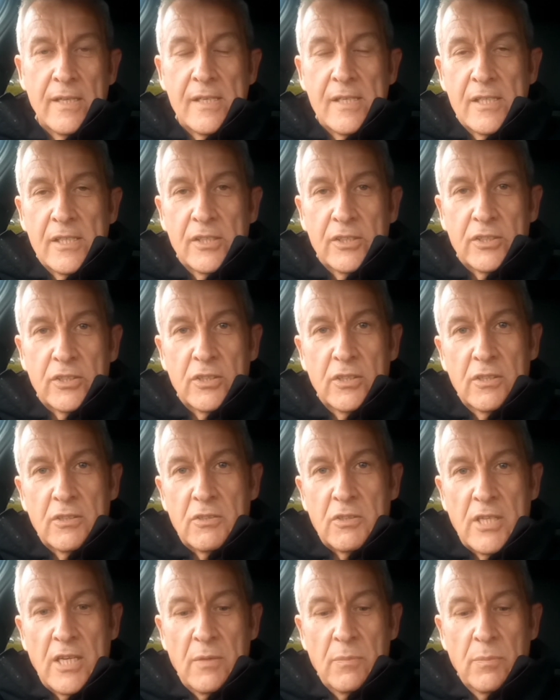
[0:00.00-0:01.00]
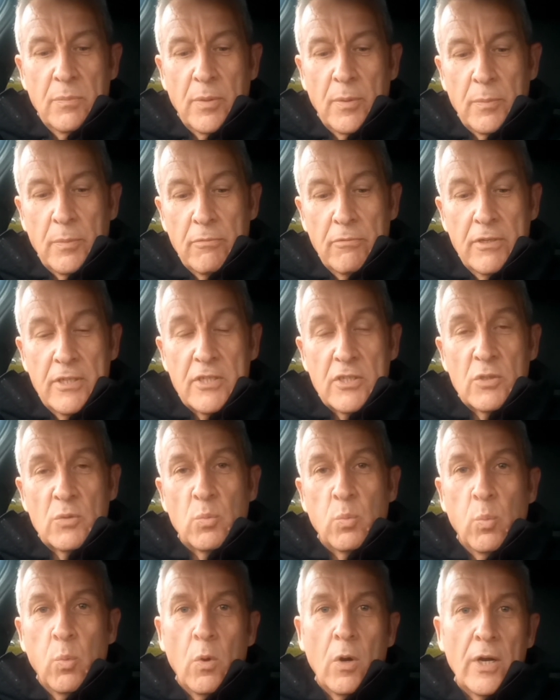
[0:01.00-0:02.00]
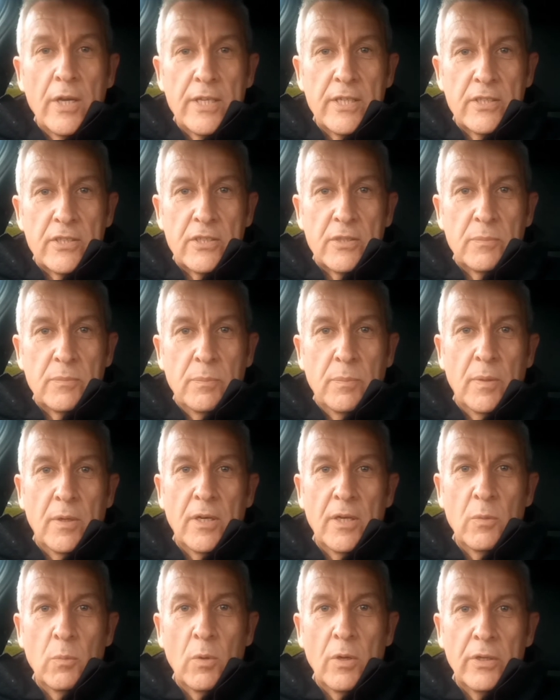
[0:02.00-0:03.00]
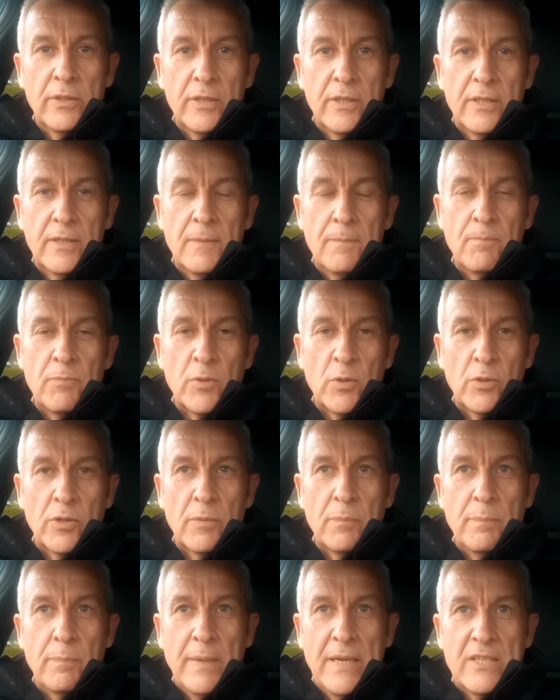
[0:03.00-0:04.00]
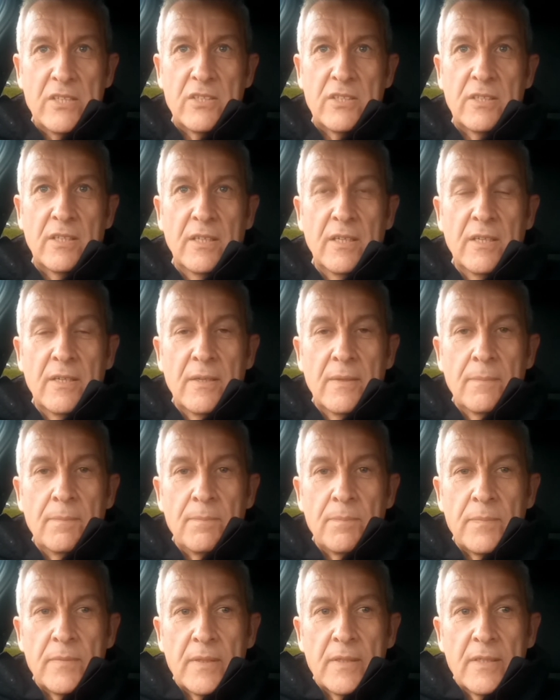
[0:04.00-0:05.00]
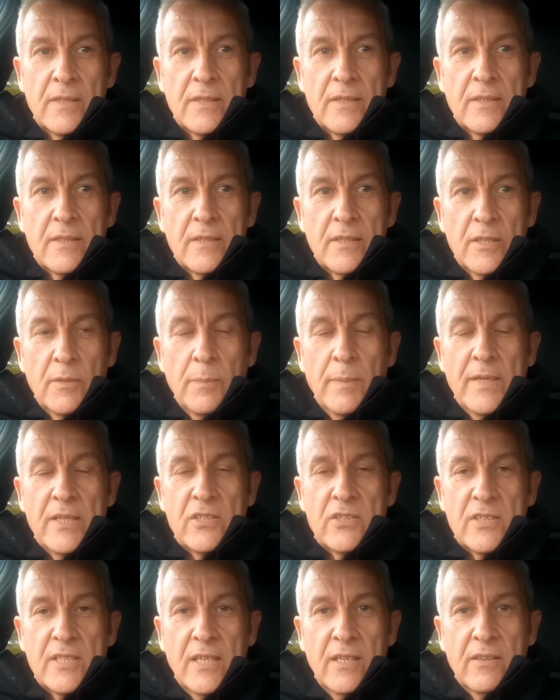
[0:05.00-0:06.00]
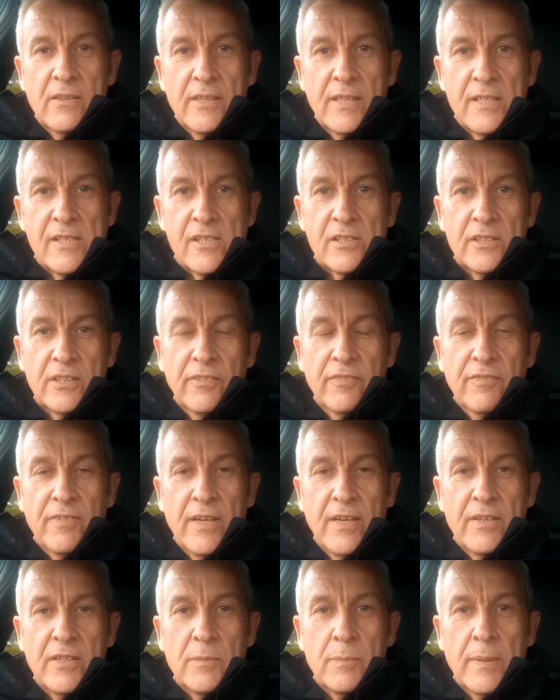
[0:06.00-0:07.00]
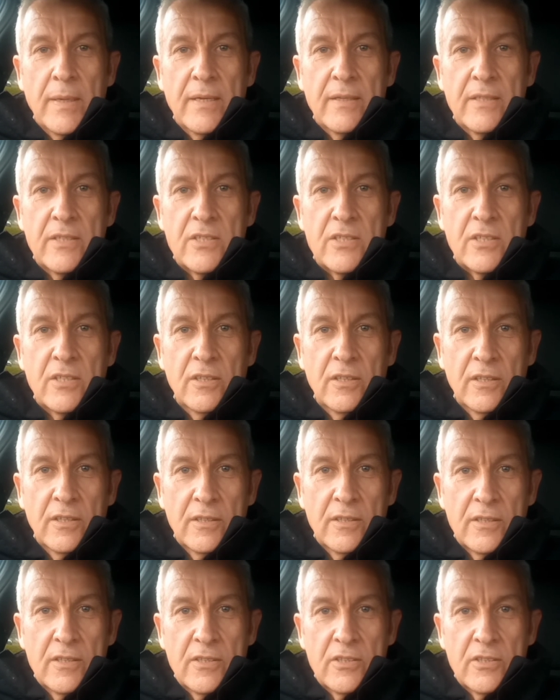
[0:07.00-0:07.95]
as to the 10 proper reasons why you should buy one, or the best 10 things that I found about this car.